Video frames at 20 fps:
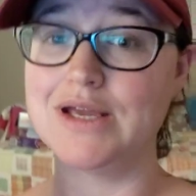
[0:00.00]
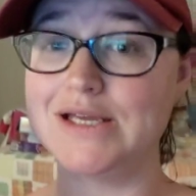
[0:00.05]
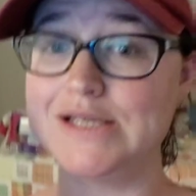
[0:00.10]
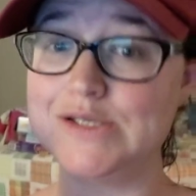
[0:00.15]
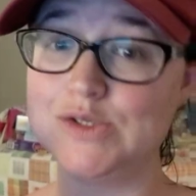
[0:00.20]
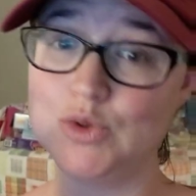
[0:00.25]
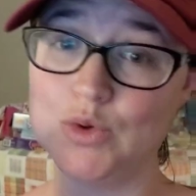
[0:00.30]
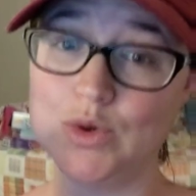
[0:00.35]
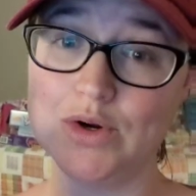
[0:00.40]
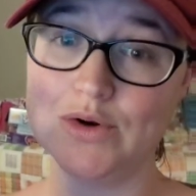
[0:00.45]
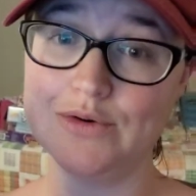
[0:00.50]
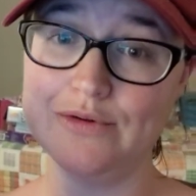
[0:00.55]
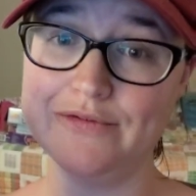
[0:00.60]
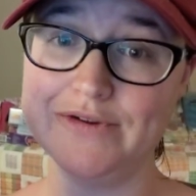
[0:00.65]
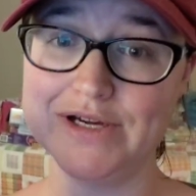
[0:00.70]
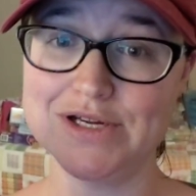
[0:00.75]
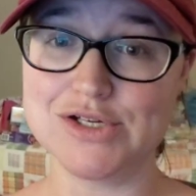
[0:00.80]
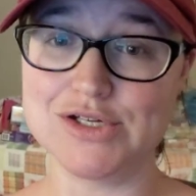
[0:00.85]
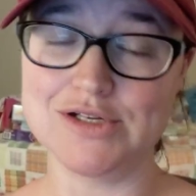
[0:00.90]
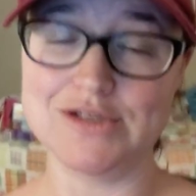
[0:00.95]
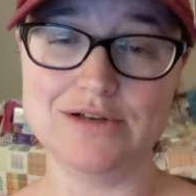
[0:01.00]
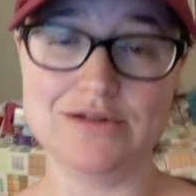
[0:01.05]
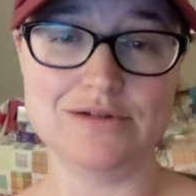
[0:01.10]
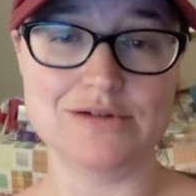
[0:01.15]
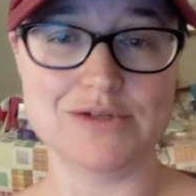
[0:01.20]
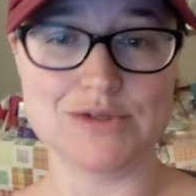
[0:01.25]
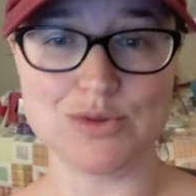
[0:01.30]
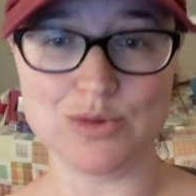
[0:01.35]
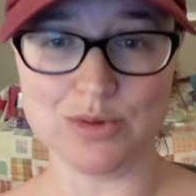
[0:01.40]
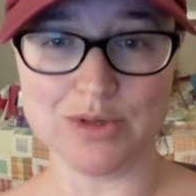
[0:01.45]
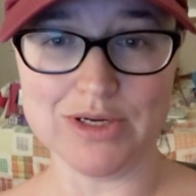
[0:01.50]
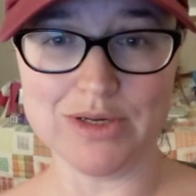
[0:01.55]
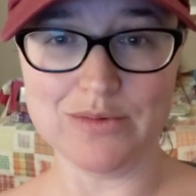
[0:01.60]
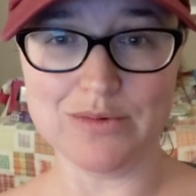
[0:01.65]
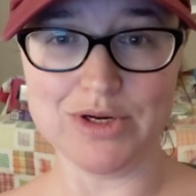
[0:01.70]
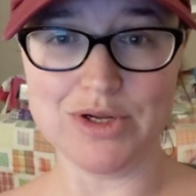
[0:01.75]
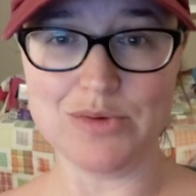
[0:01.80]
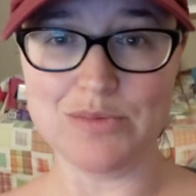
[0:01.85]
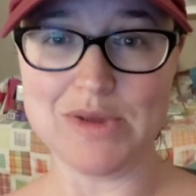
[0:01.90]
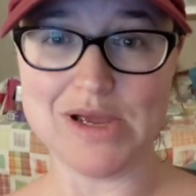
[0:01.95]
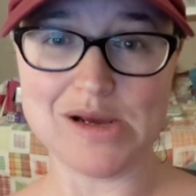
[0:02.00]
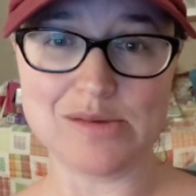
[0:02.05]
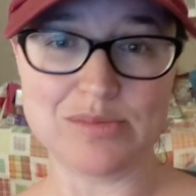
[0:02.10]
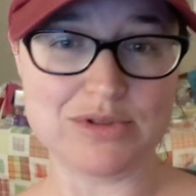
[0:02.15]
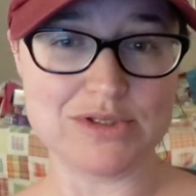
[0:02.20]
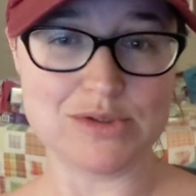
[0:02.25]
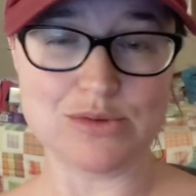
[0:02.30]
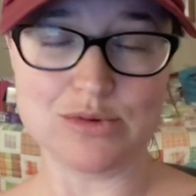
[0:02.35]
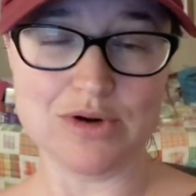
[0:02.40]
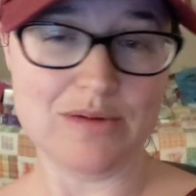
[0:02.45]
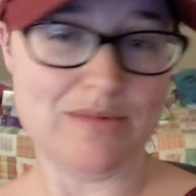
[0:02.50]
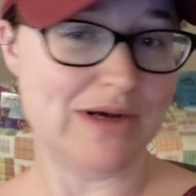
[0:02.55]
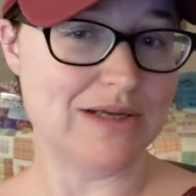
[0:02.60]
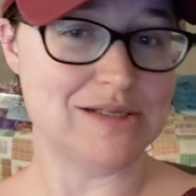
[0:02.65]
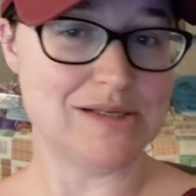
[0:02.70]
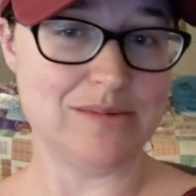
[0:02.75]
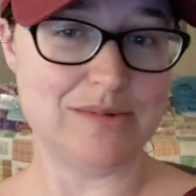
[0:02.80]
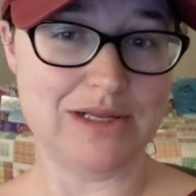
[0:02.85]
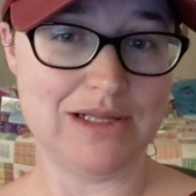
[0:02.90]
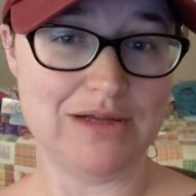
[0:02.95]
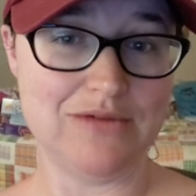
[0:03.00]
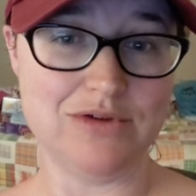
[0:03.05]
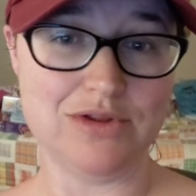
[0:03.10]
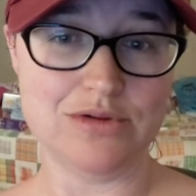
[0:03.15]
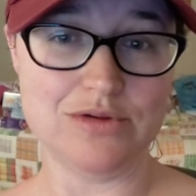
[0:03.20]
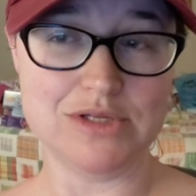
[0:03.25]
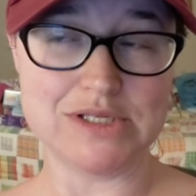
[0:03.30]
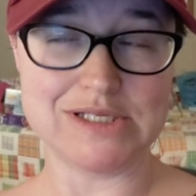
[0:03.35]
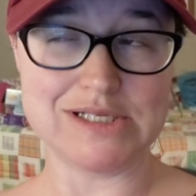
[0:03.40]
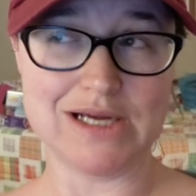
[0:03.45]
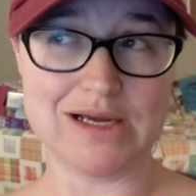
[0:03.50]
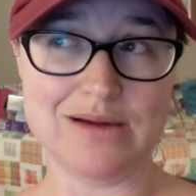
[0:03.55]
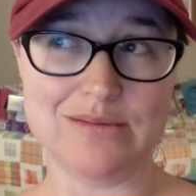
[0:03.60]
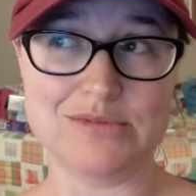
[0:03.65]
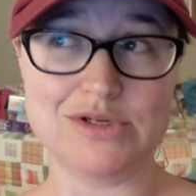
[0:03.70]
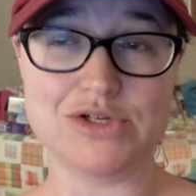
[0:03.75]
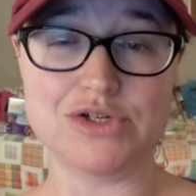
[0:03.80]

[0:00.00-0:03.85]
historical fiction story where you make up a story about somebody living through this time